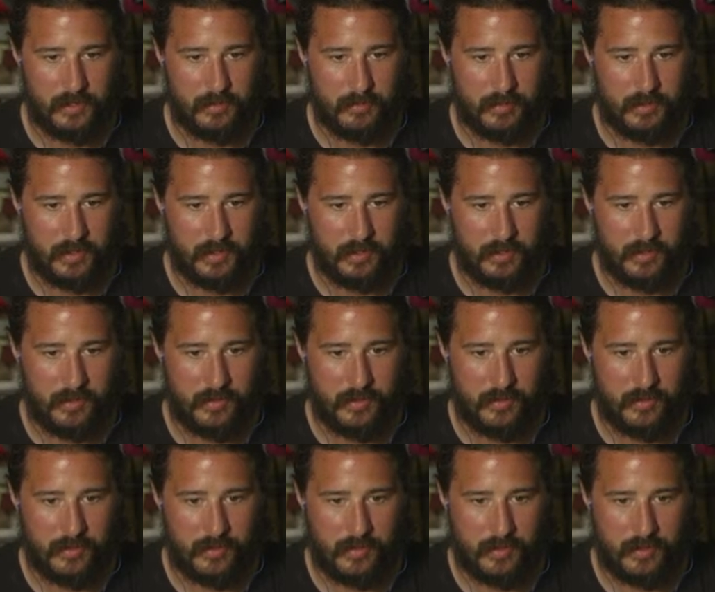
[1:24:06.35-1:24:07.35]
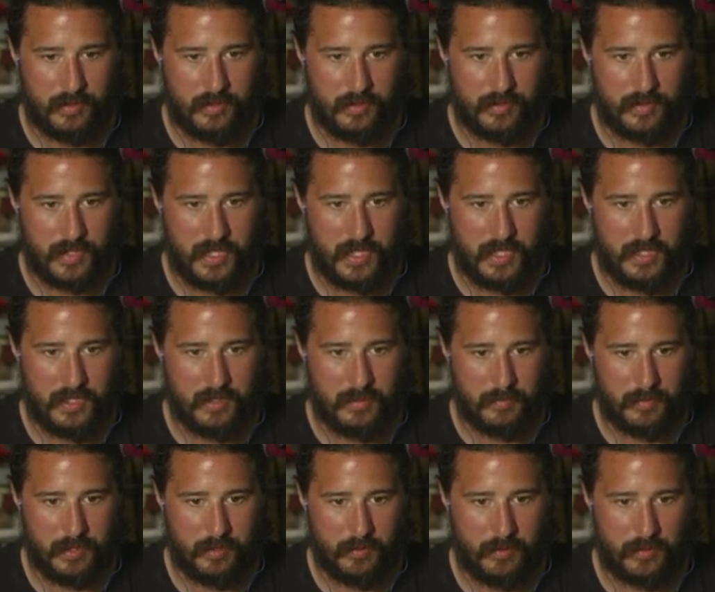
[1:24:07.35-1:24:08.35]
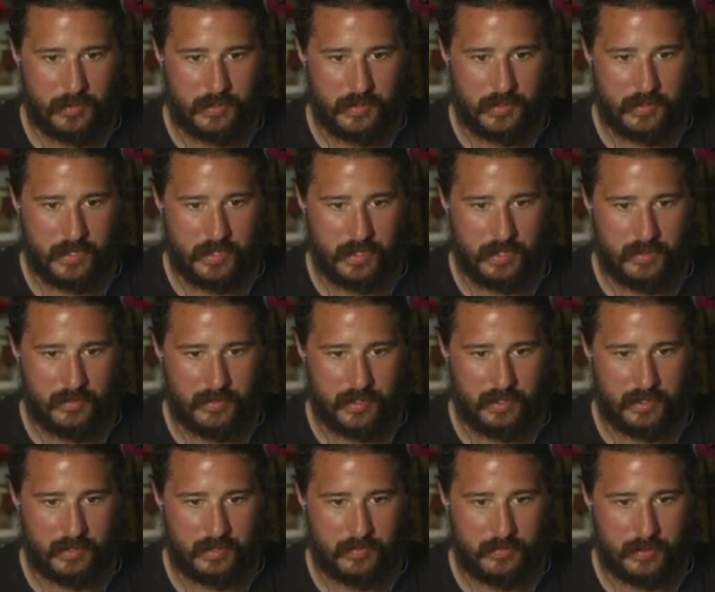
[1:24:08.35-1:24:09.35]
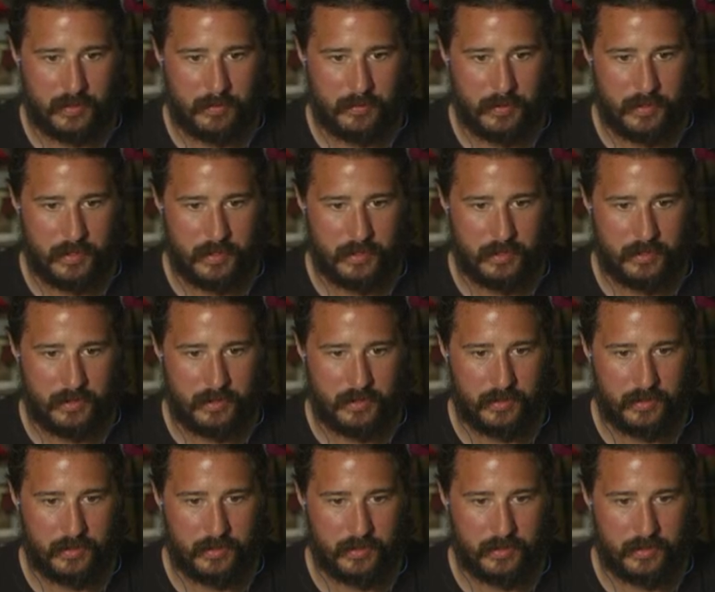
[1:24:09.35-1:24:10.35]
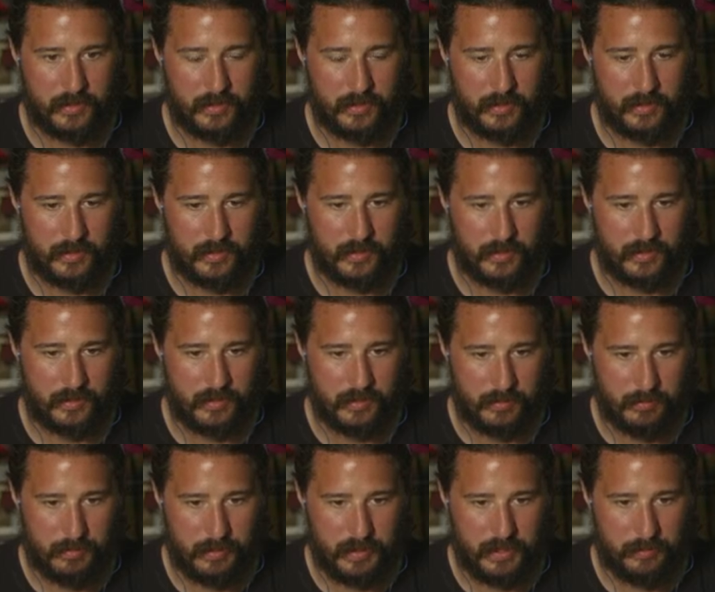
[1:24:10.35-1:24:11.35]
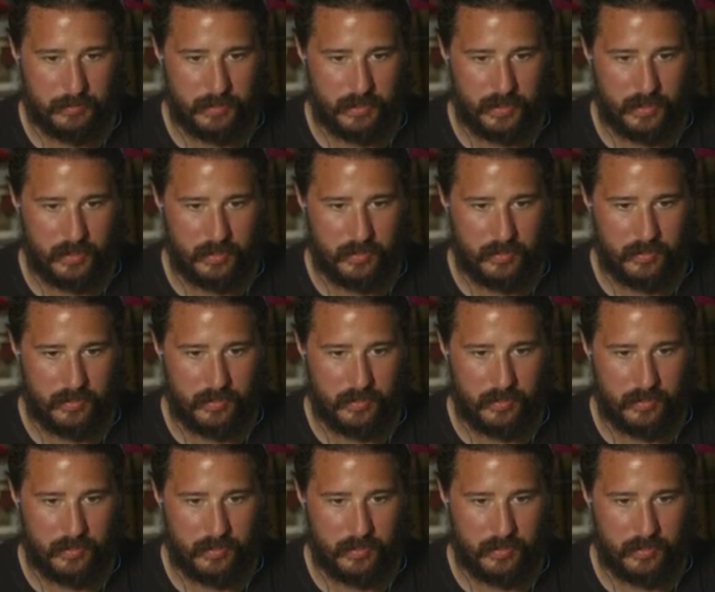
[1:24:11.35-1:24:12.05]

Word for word: Because the stadium at Oceanside is actually very big. It's a big place.